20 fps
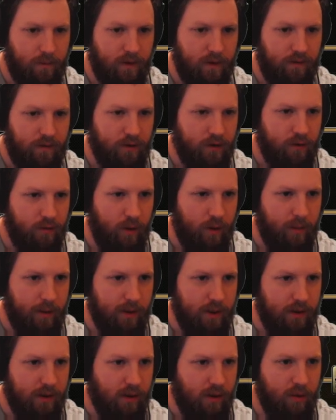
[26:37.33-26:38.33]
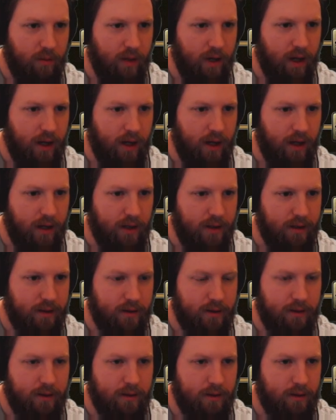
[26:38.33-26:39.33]
Put your weapons all behind.
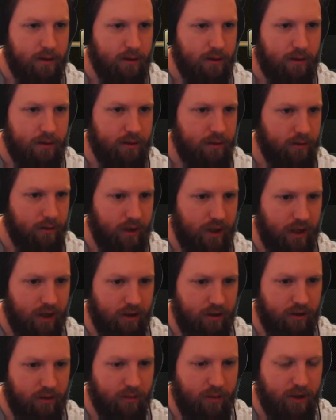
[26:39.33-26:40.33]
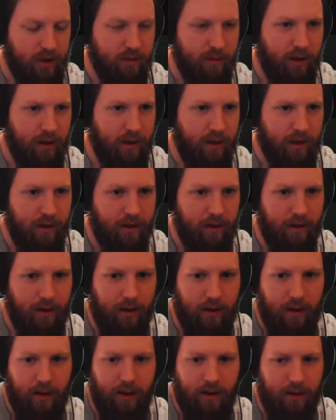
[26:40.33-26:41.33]
Don't care too much about any of
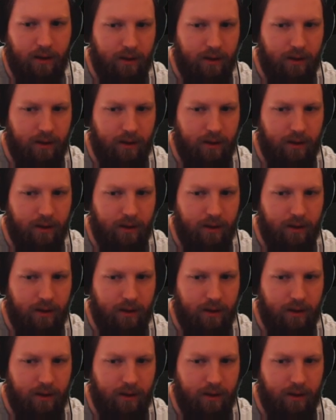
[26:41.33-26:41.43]
that.